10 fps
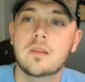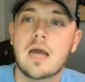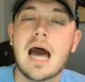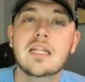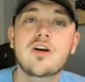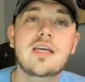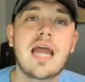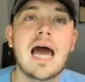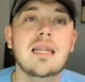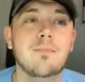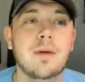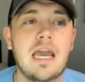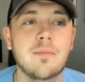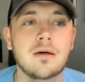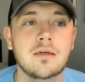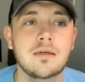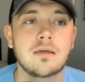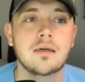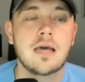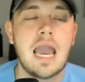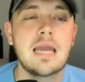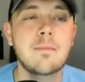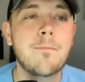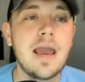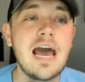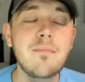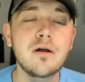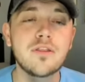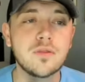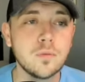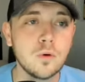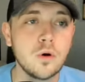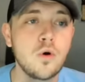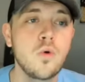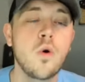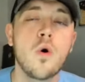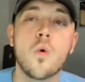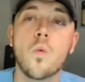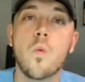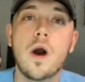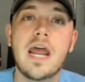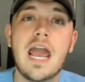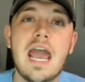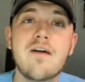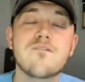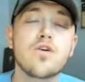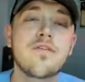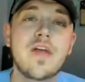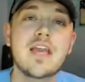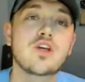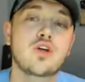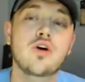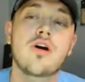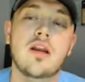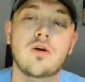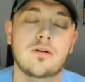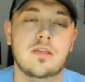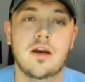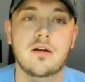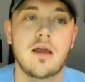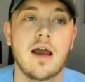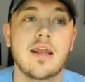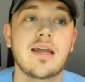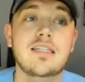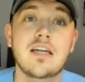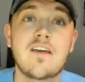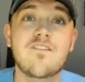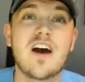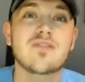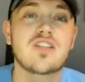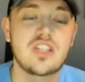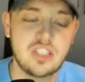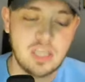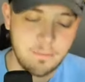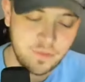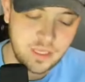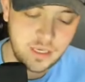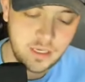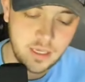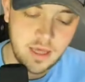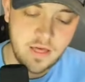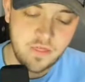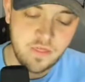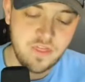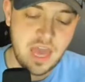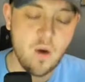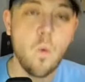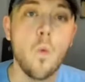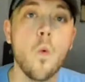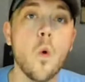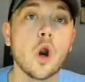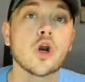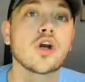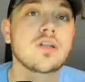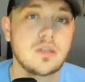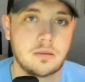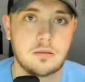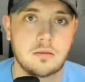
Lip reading: I look at Alabama, and Bama threw whatever they could at North Carolina until they found something that worked.